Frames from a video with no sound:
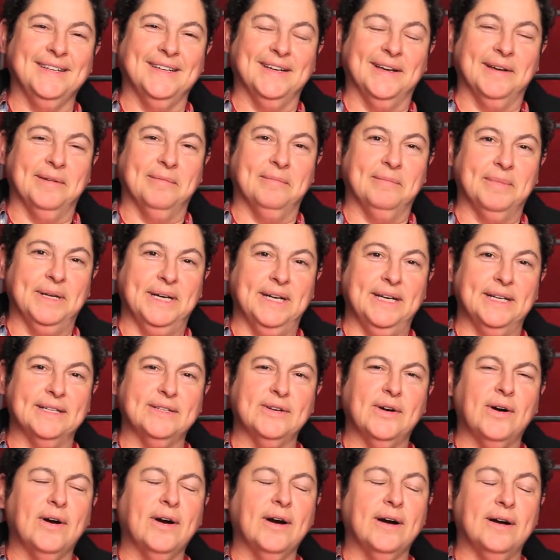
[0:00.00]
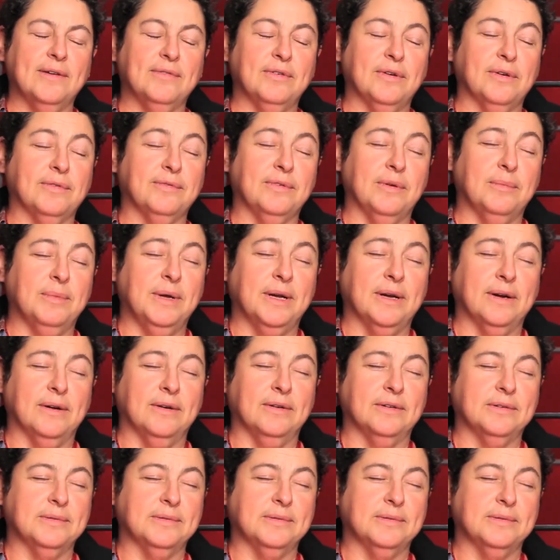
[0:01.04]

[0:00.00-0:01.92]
But it is hard if you're a filmmaker.